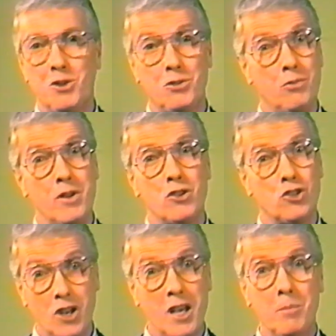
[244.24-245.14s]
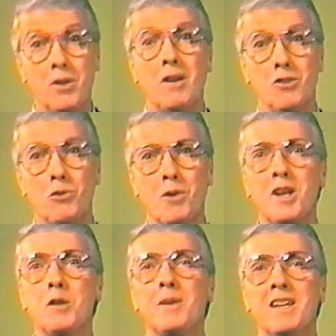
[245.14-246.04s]
tree is shaped, you're ready
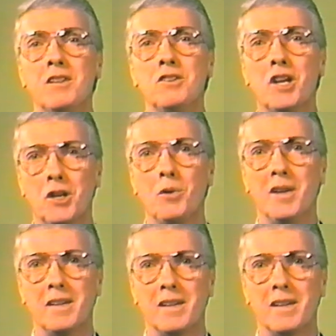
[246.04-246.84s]
to begin decorating.